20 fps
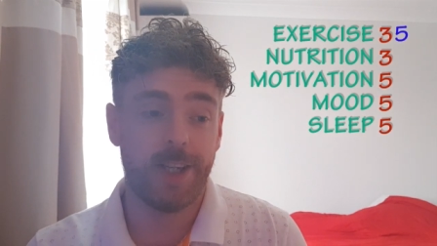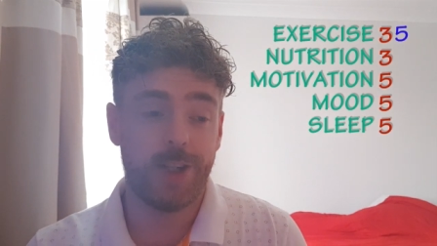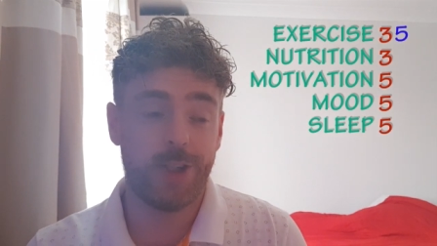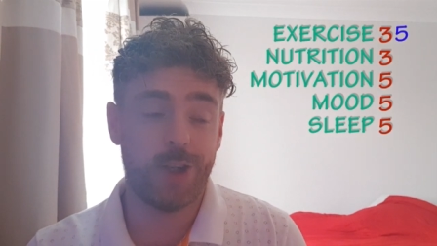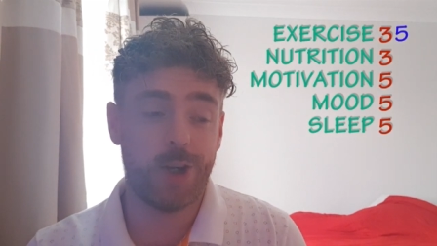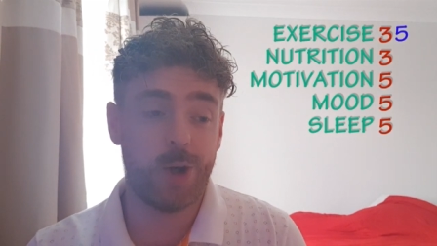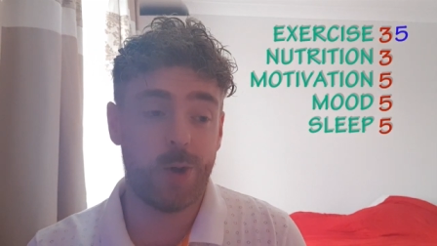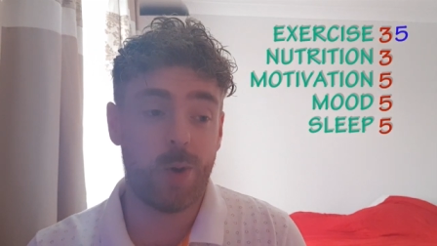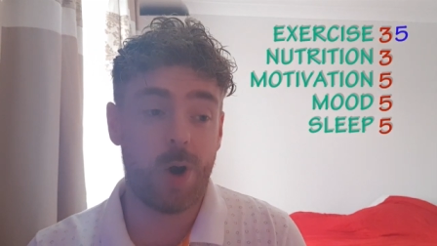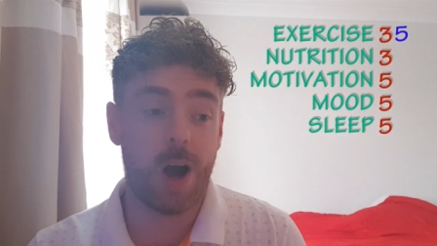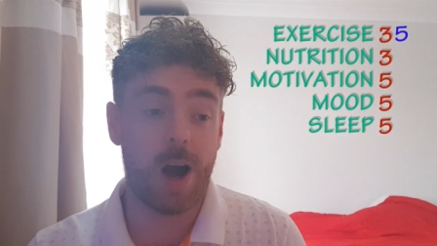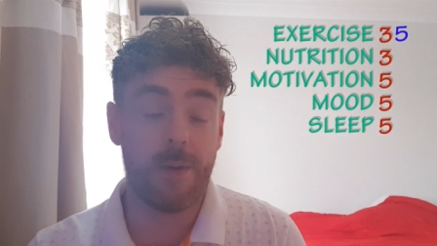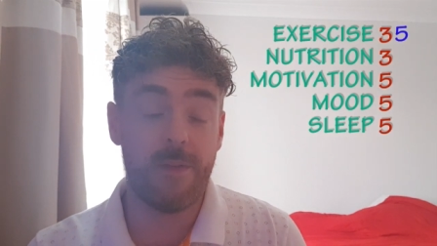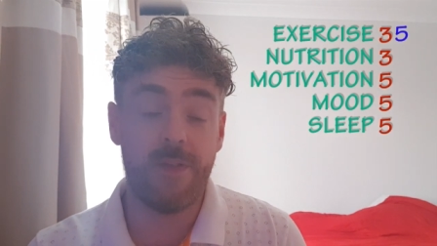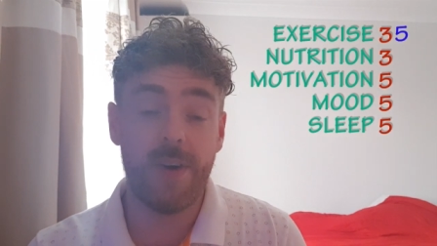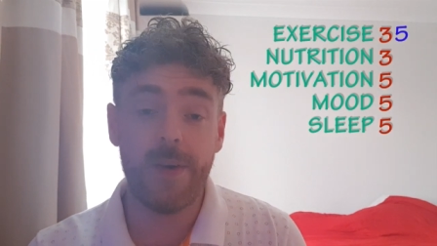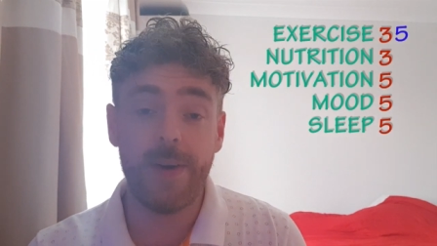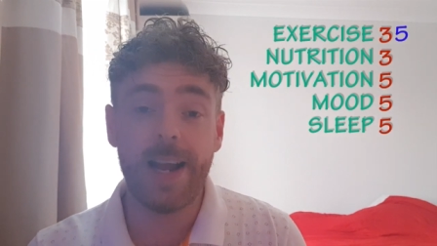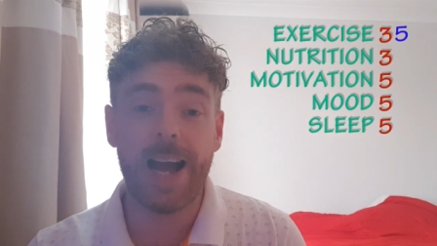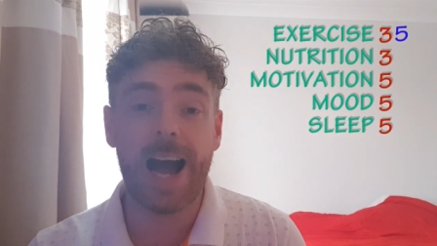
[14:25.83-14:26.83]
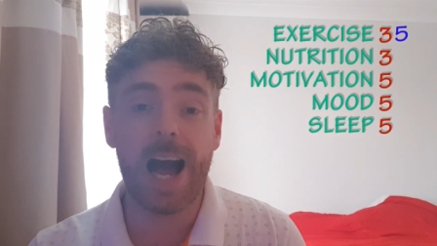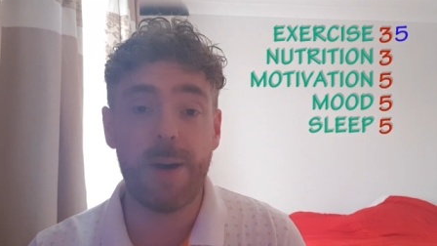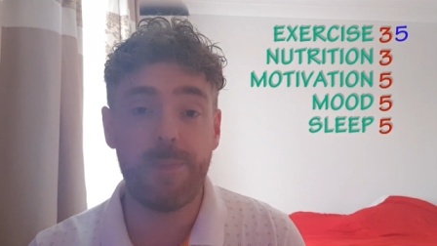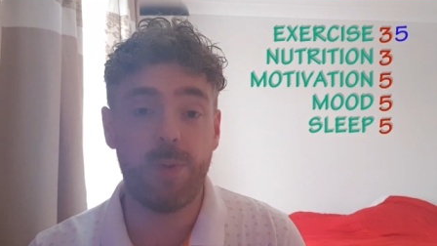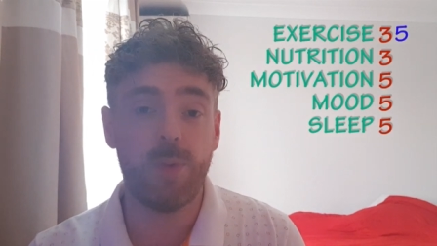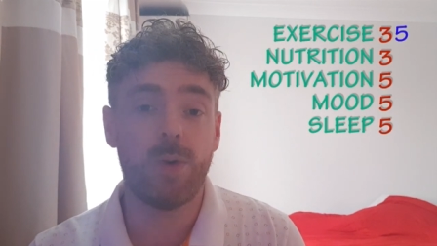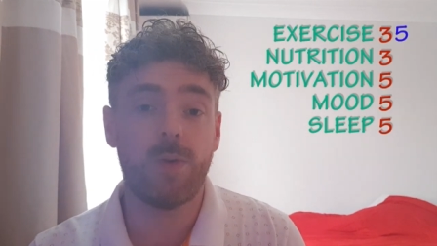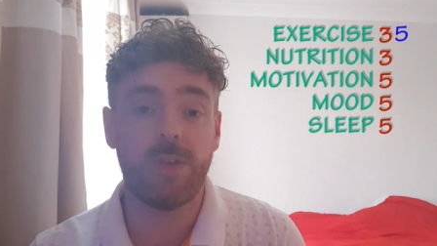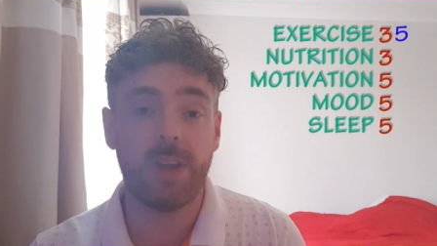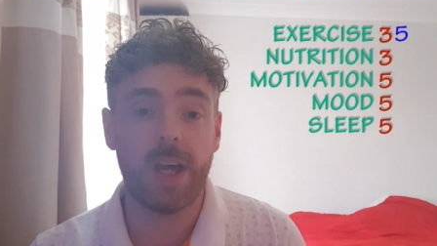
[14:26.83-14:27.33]
So I'm very
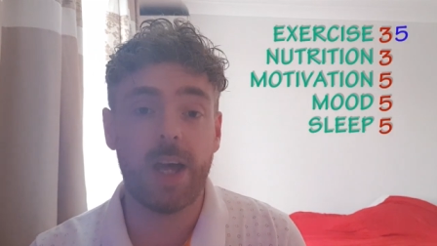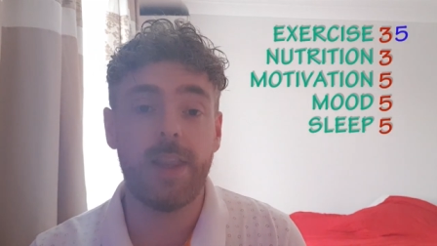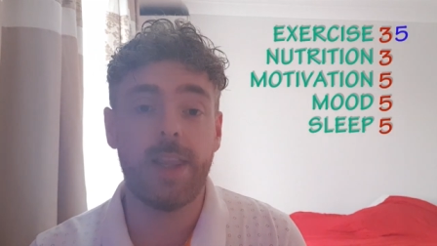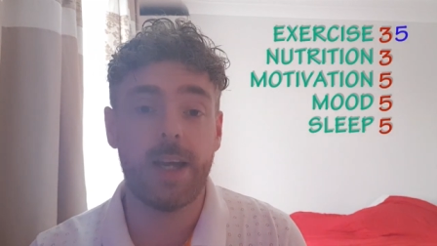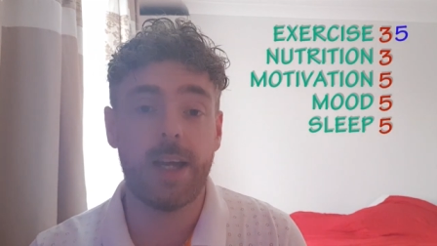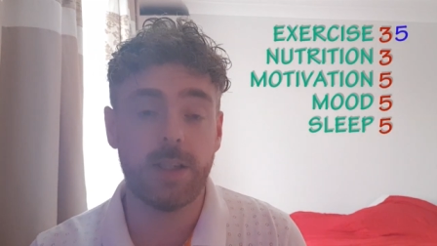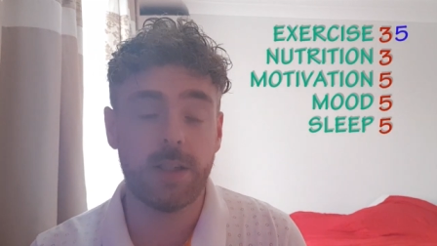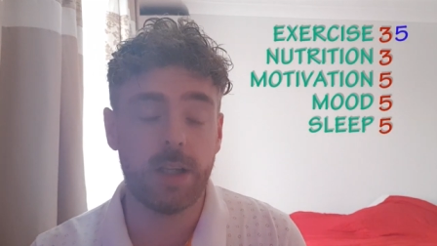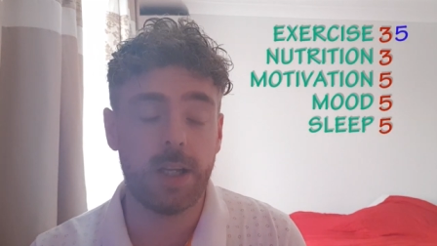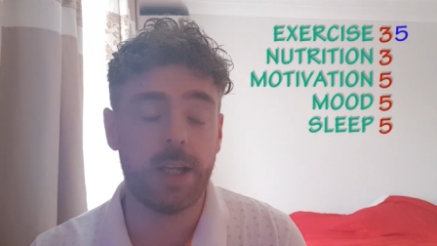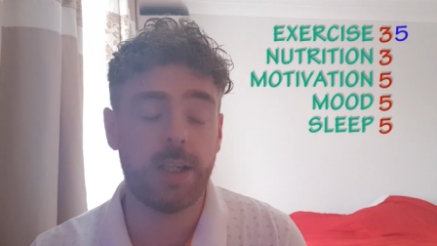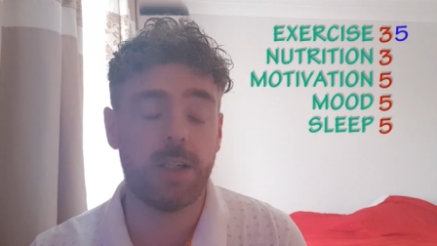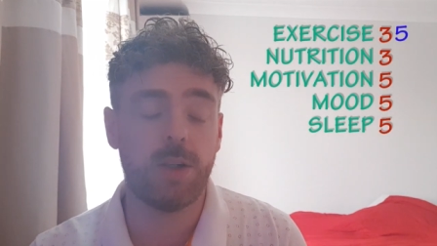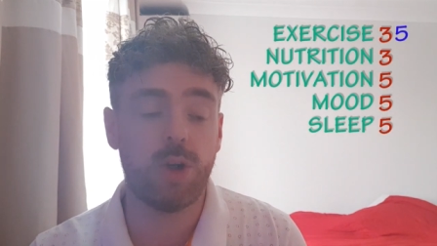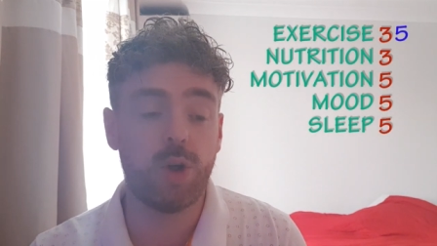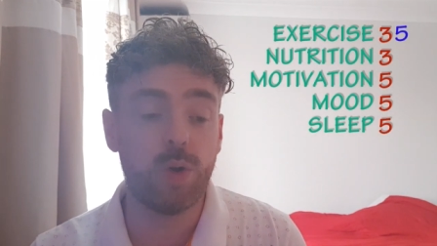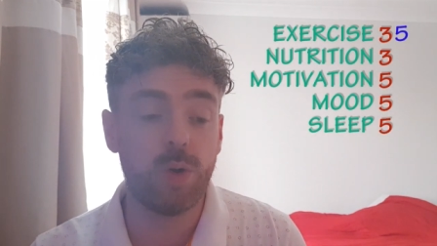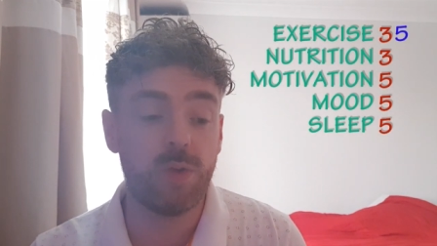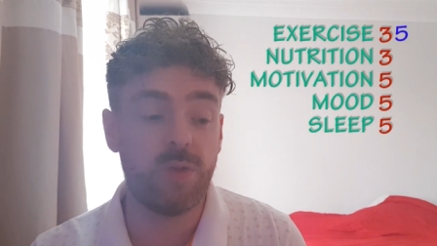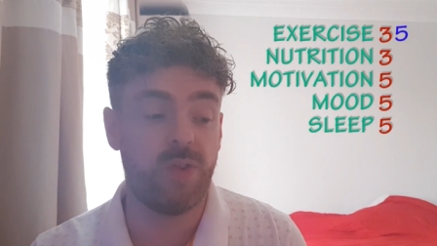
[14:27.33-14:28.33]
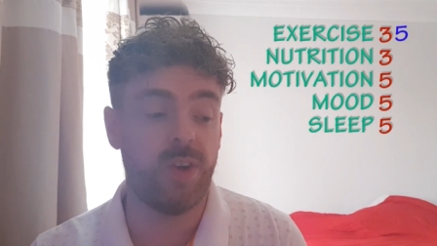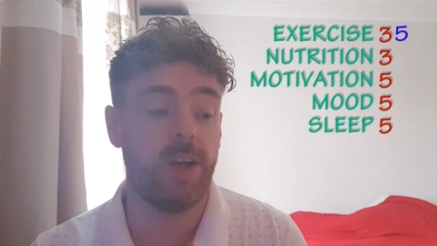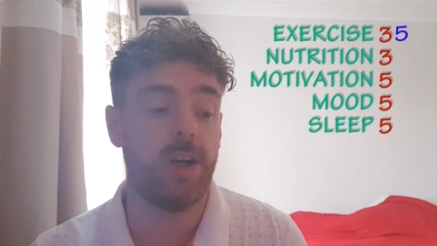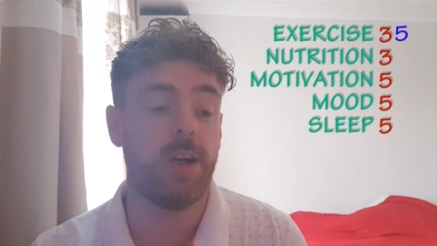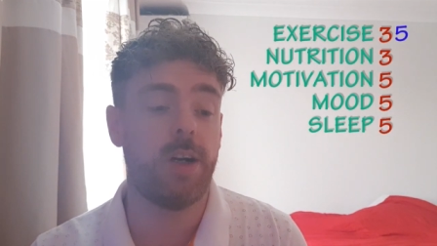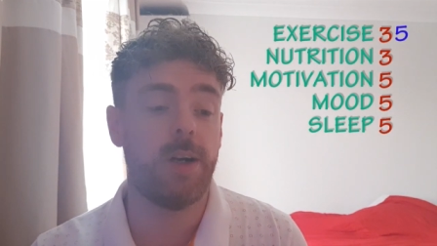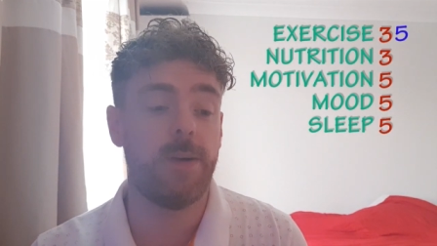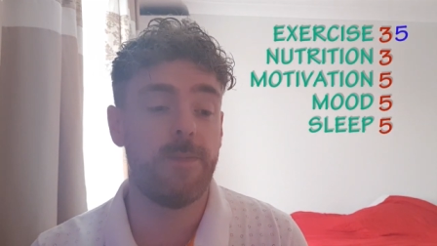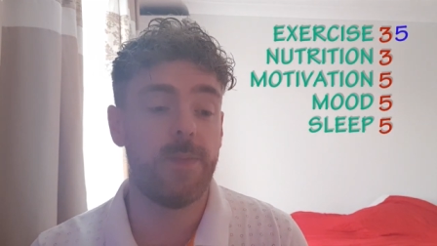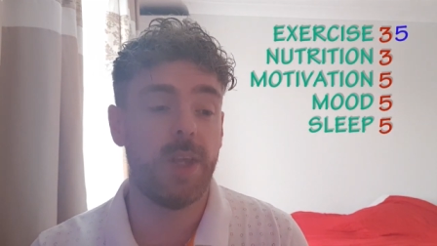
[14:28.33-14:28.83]
happy with that. That's a good
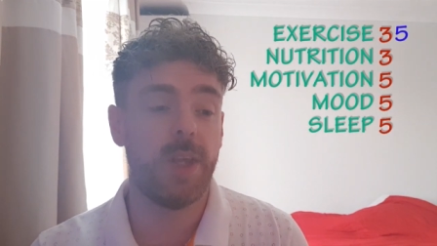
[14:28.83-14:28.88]
figure,